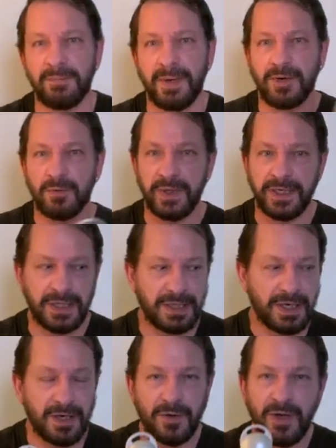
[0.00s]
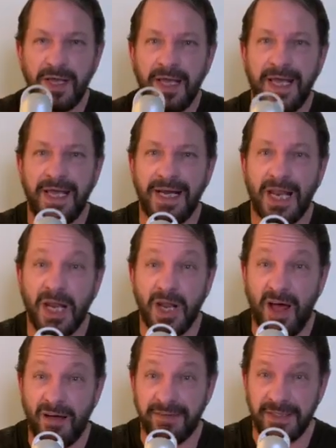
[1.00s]
about a week ago, and I
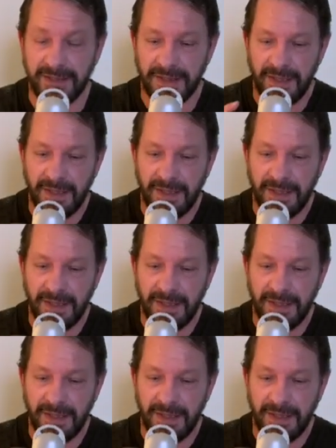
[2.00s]
love it.